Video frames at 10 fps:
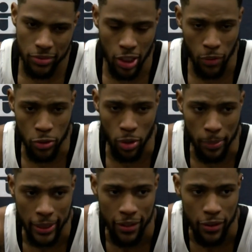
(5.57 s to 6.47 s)
you know, we drew up a
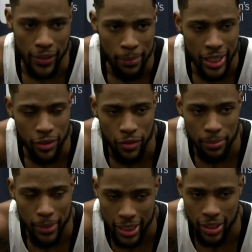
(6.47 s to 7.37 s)
play for if they made
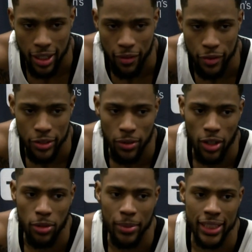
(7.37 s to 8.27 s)
the free
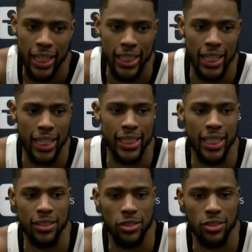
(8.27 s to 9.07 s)
throw, but they didn't.